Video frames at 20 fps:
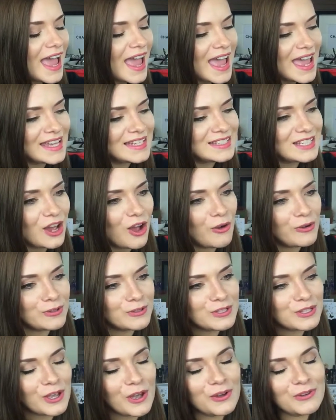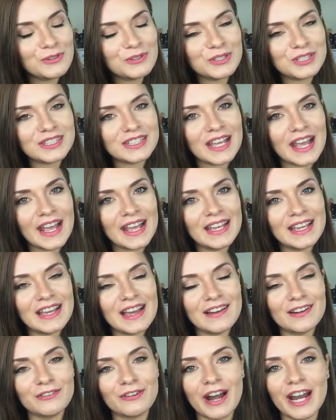And also, they
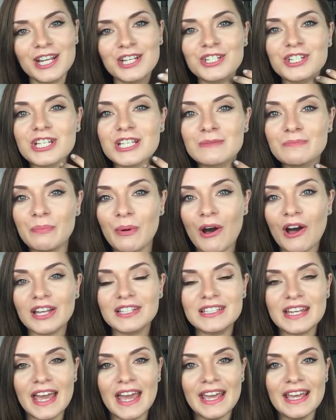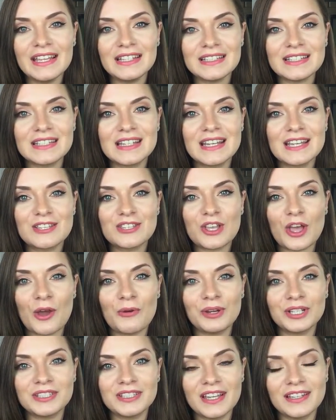arranged a spa day,
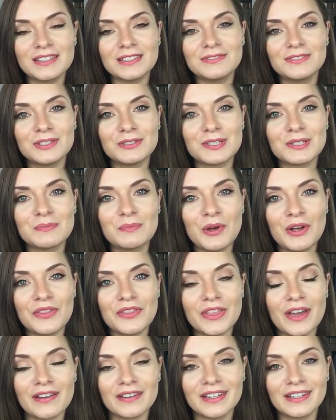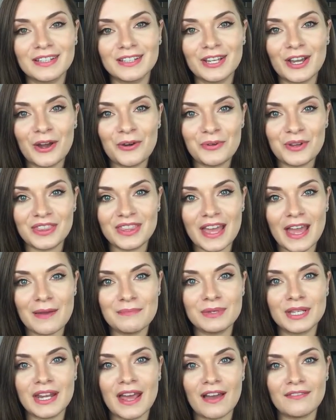so at the end of this month, I'm going to go with
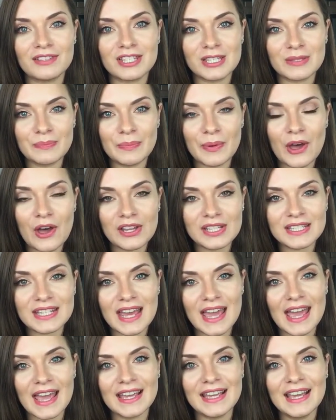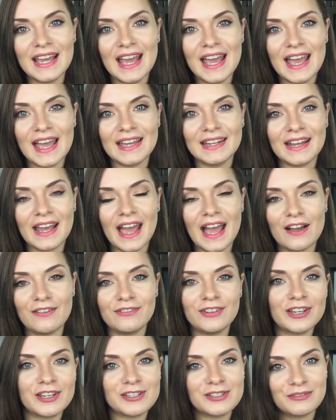them and have a spa day, and I have
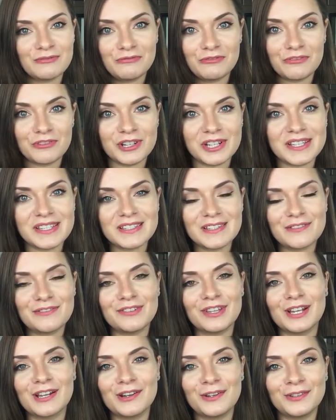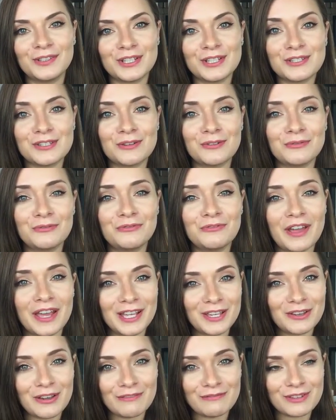like some free stuff included, so
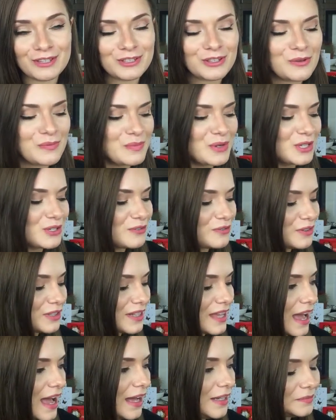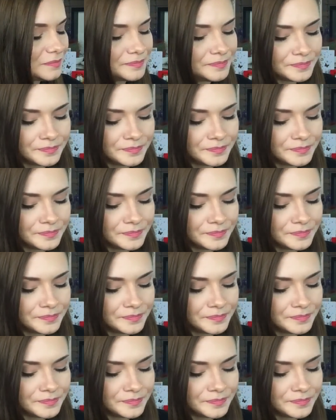thank you ever so much for that.